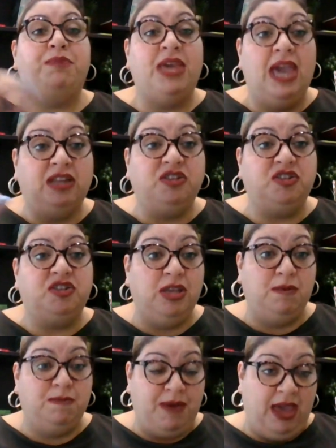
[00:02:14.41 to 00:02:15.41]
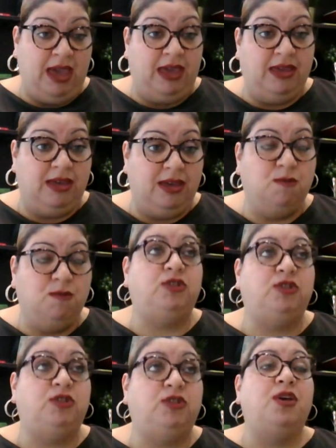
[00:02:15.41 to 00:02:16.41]
BHD Bank,
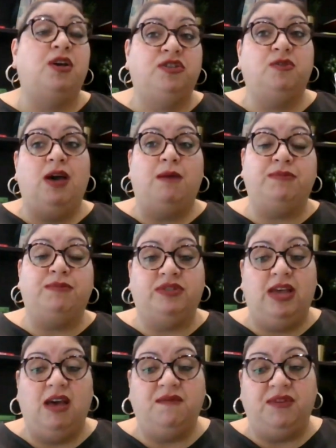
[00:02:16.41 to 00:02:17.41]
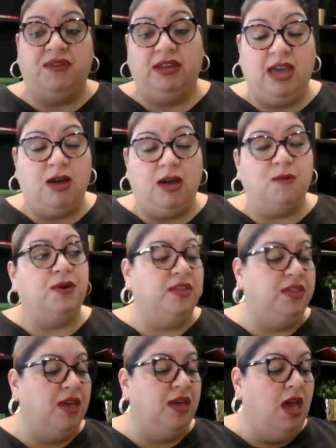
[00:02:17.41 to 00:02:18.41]
which we also happen to have an account with,